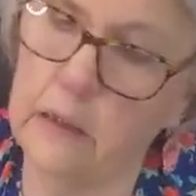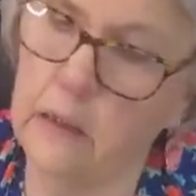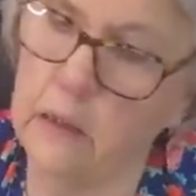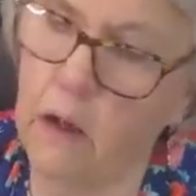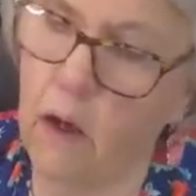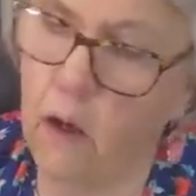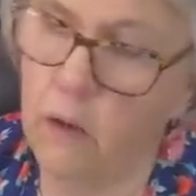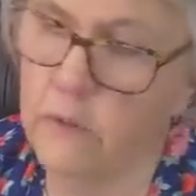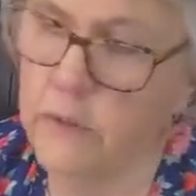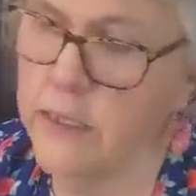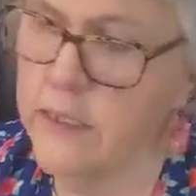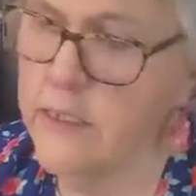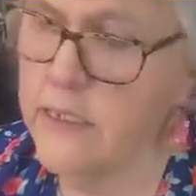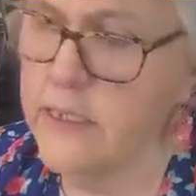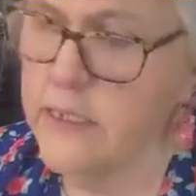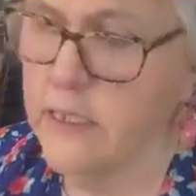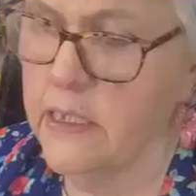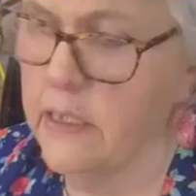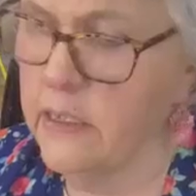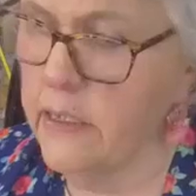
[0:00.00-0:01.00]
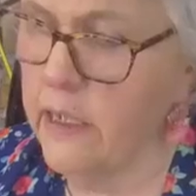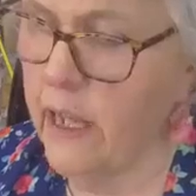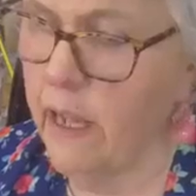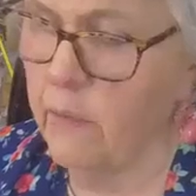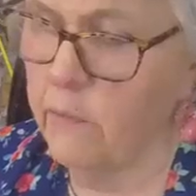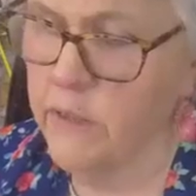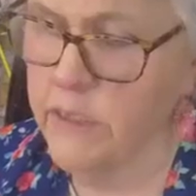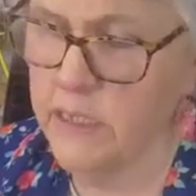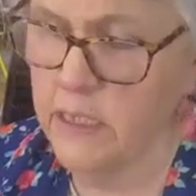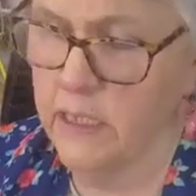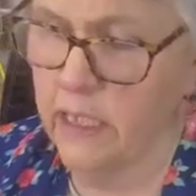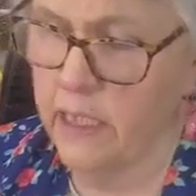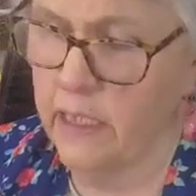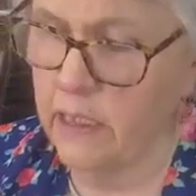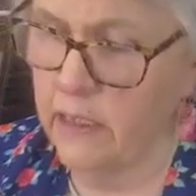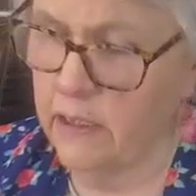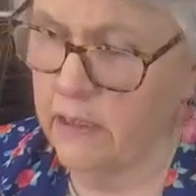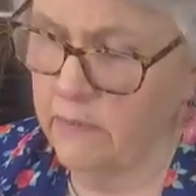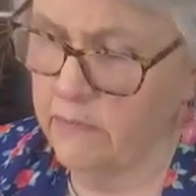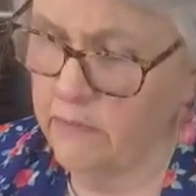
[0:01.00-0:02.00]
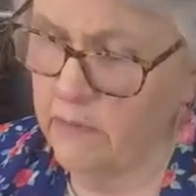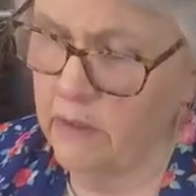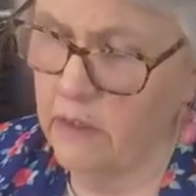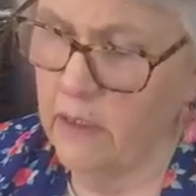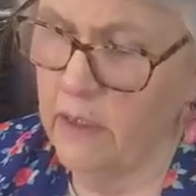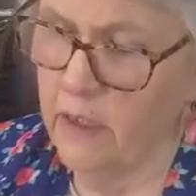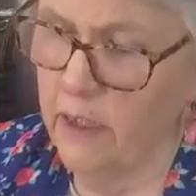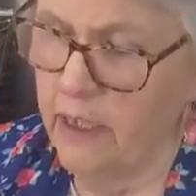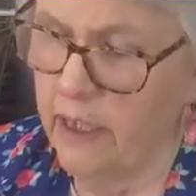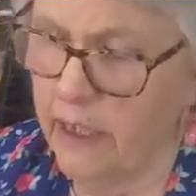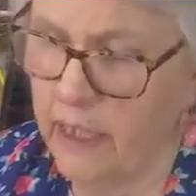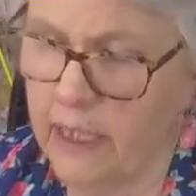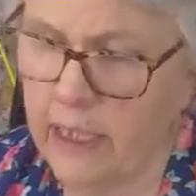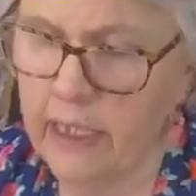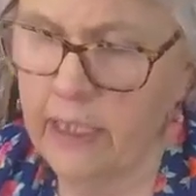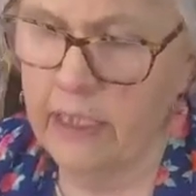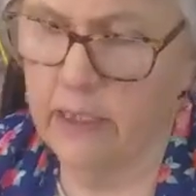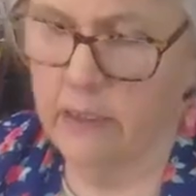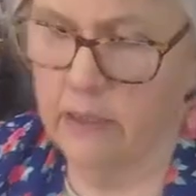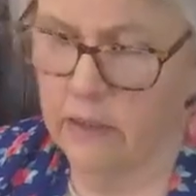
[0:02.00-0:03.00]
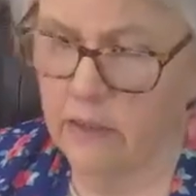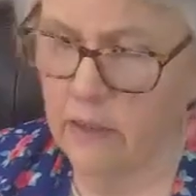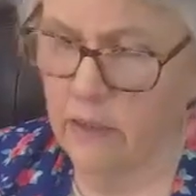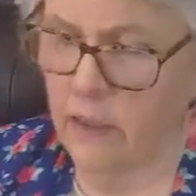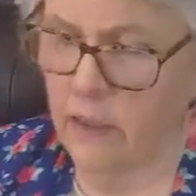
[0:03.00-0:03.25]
called in sick. I was a nanny. And